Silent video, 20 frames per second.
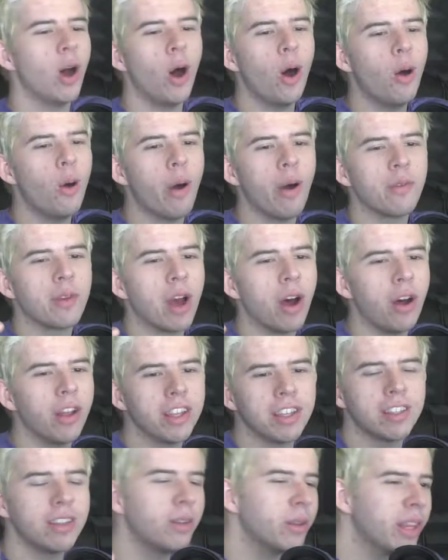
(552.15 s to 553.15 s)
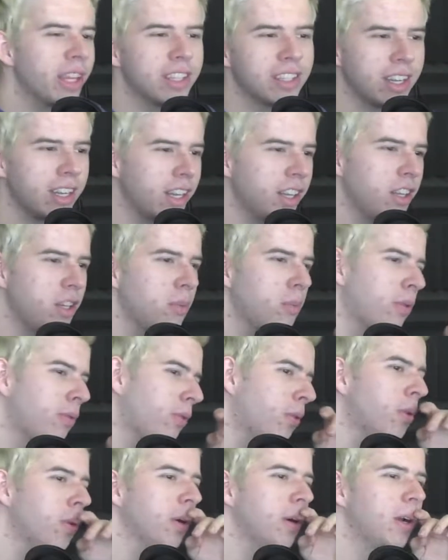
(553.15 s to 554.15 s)
oh, I've got all these little things I need to do
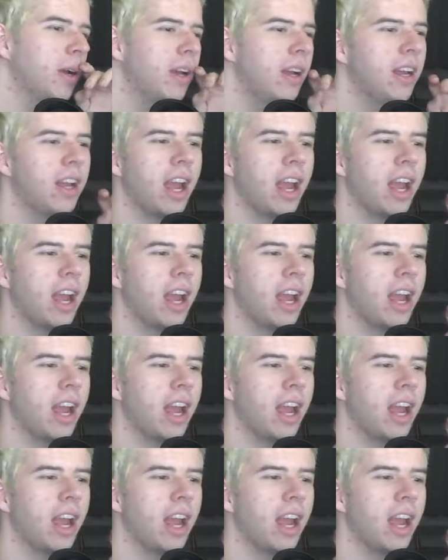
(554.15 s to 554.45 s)
before,